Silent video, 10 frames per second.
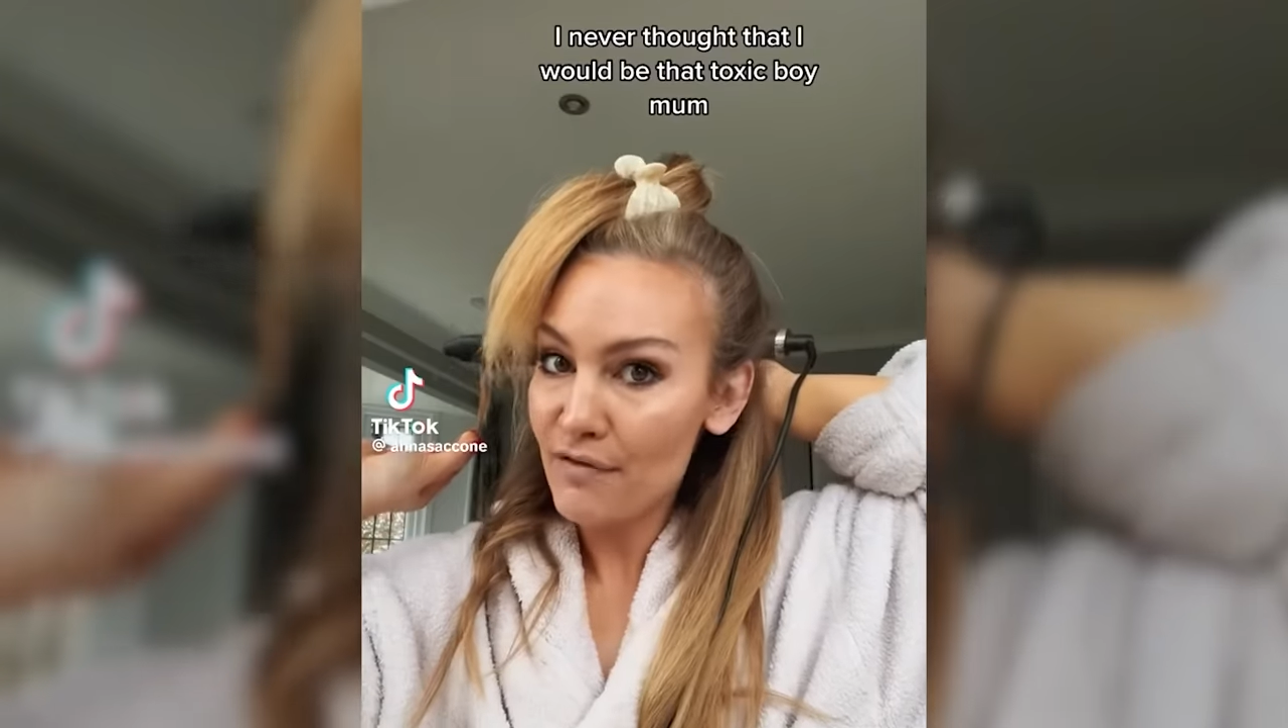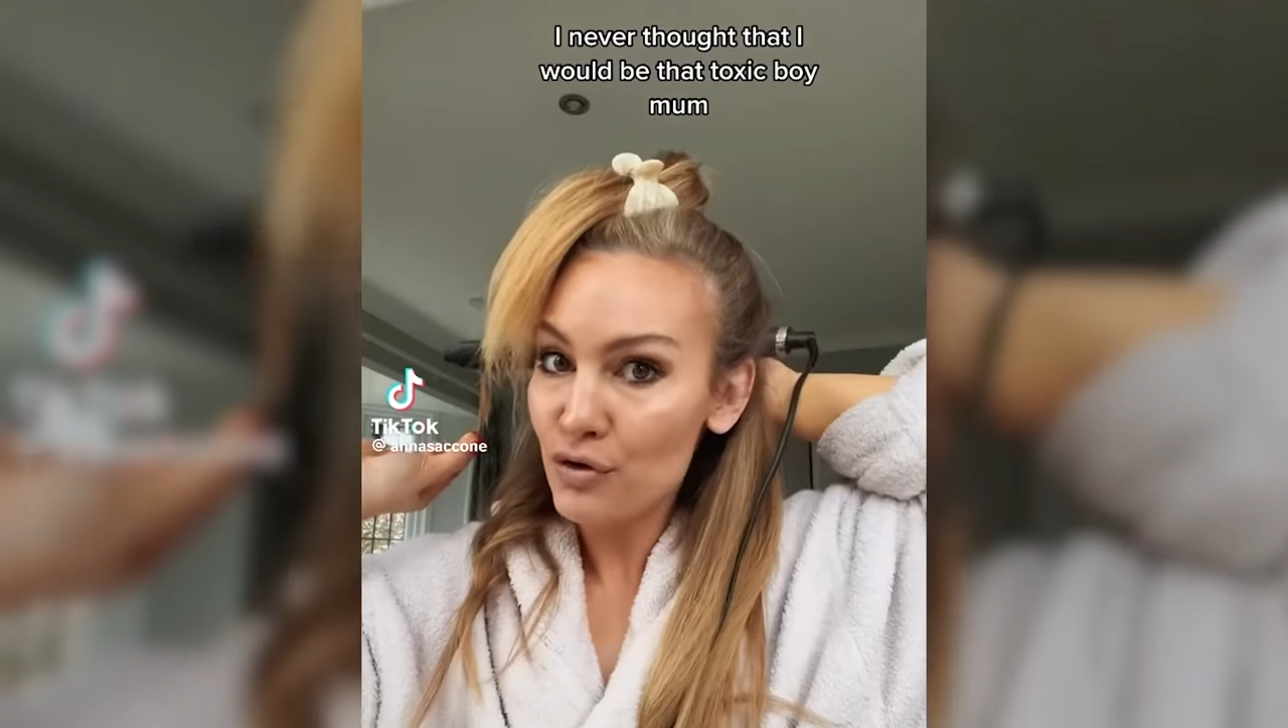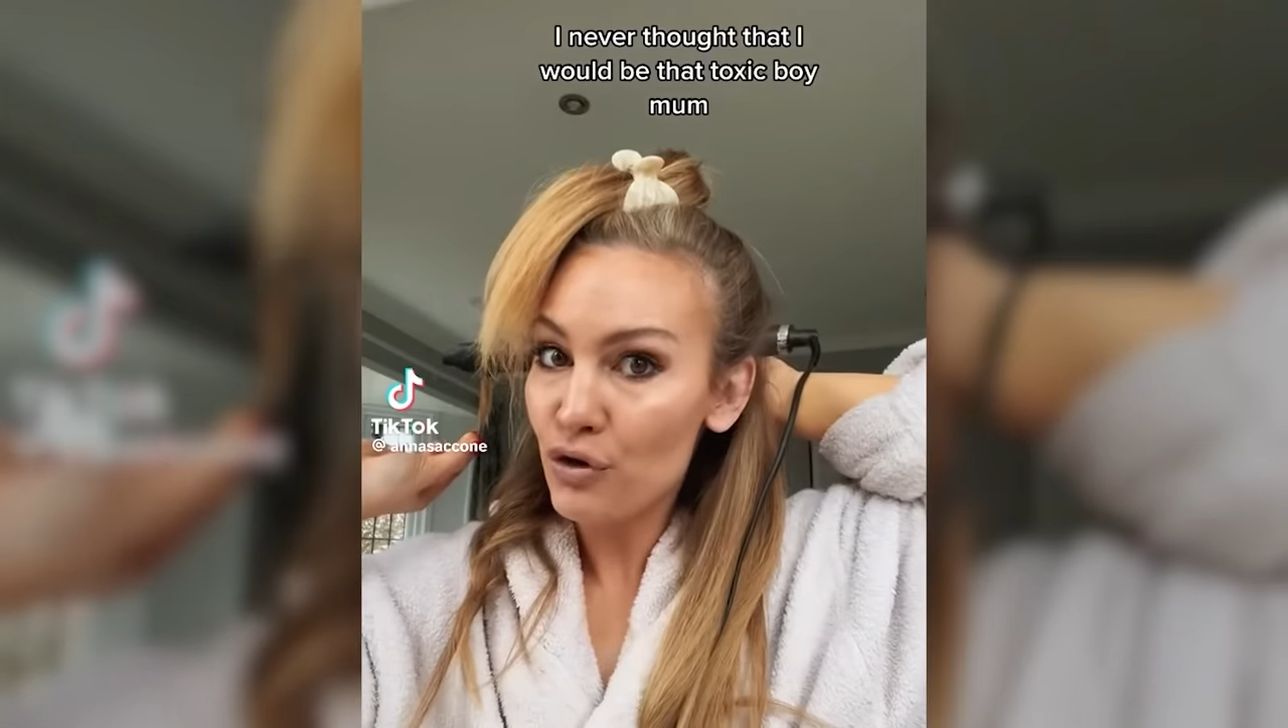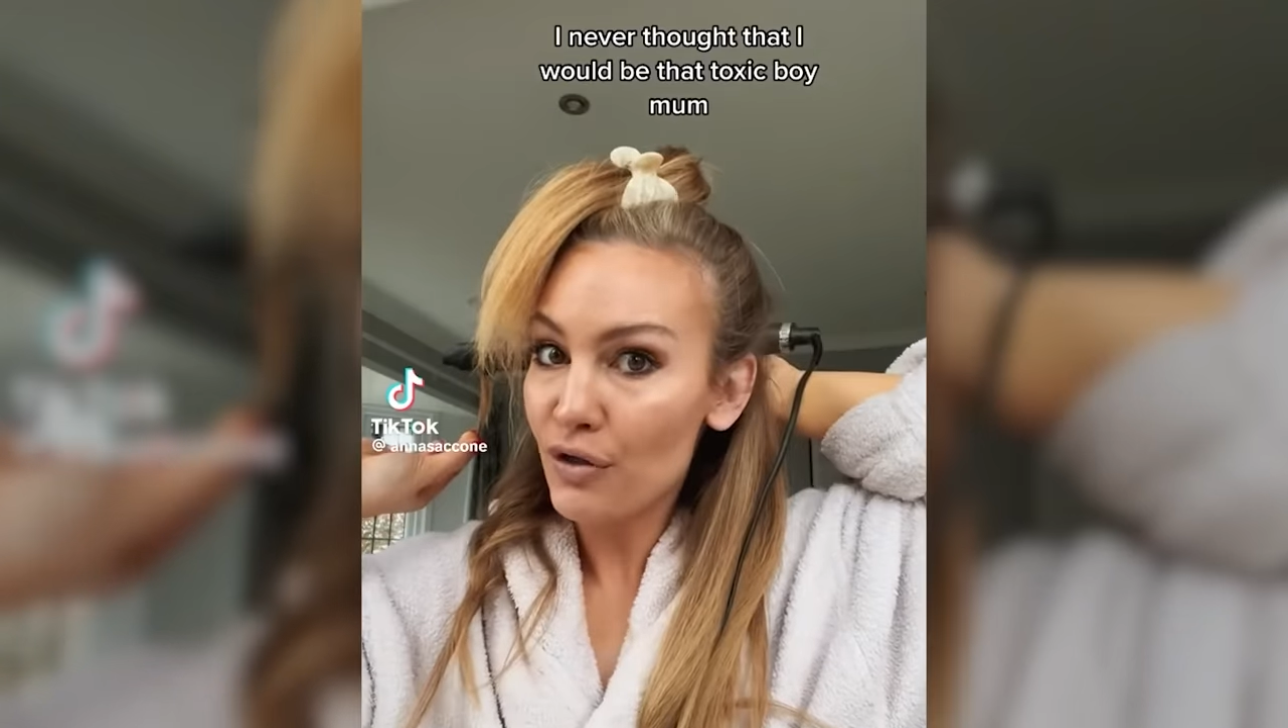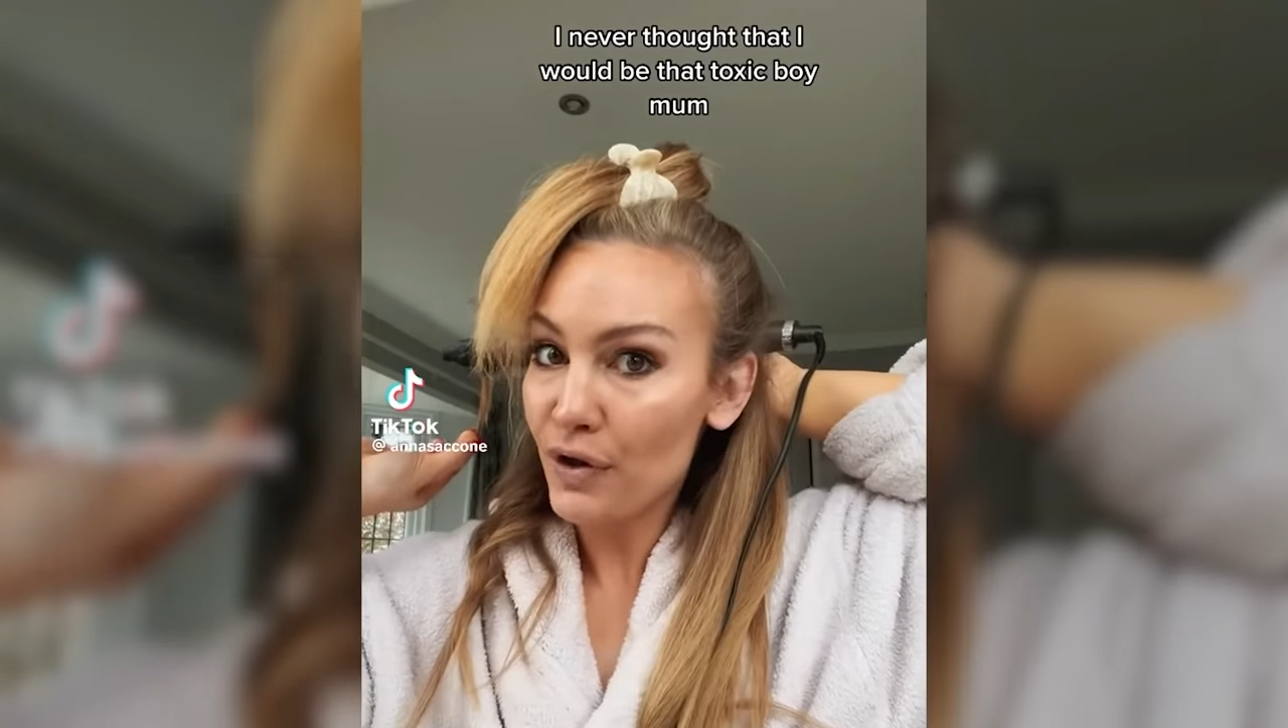
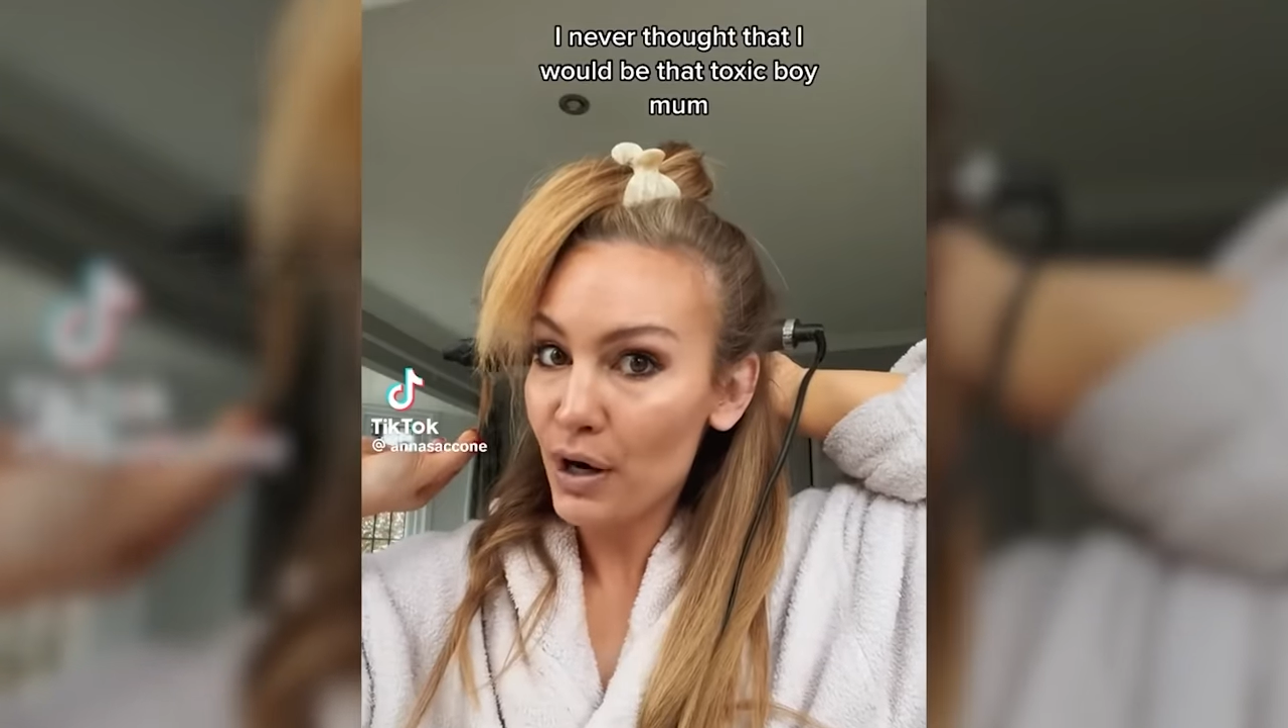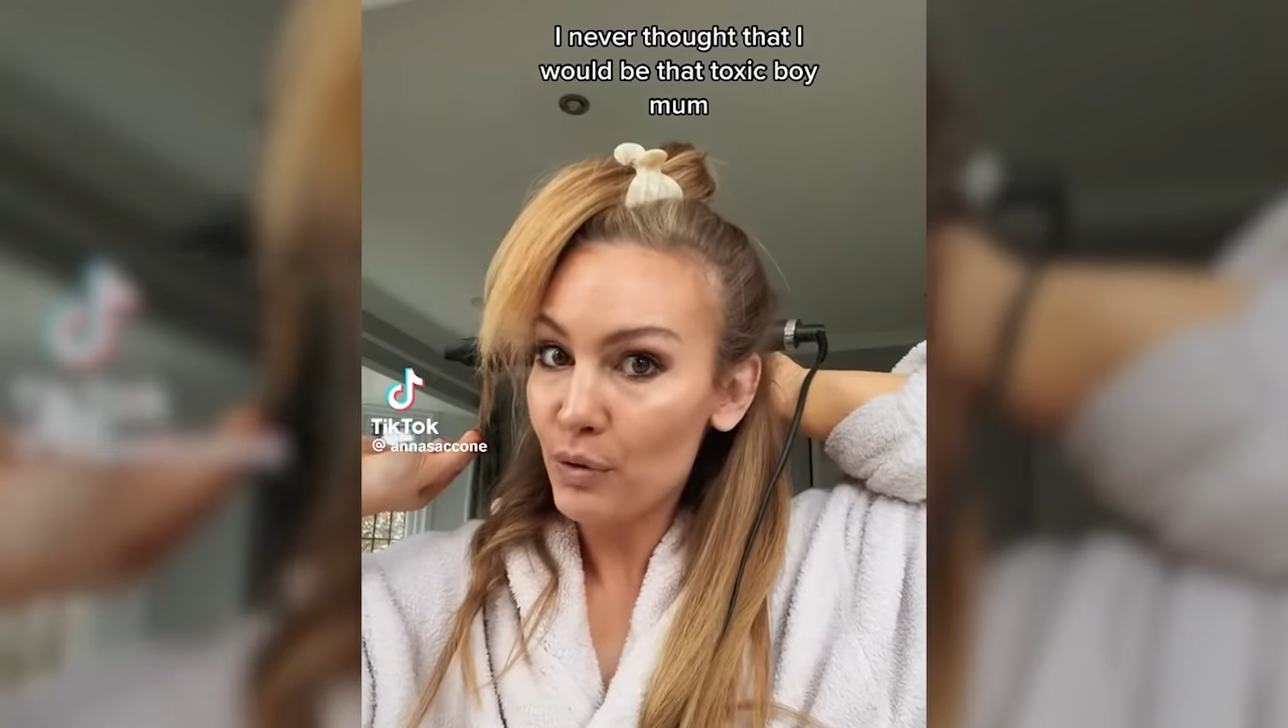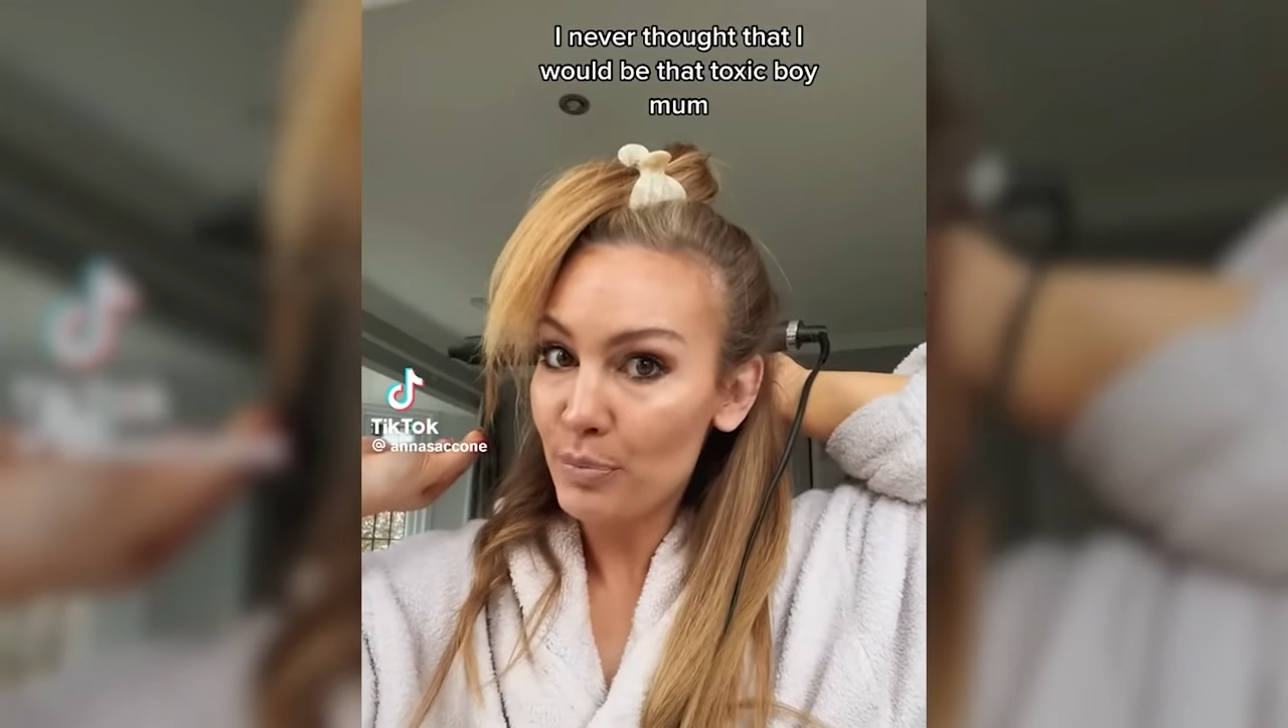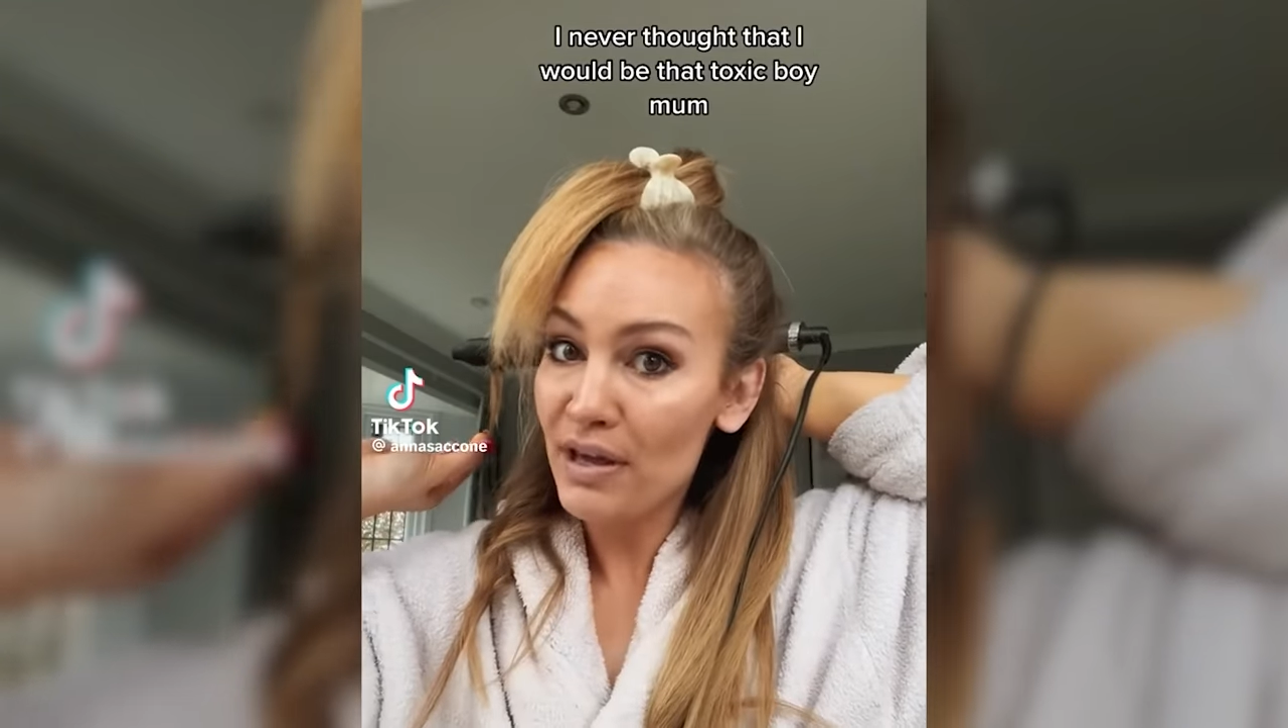thought that I would be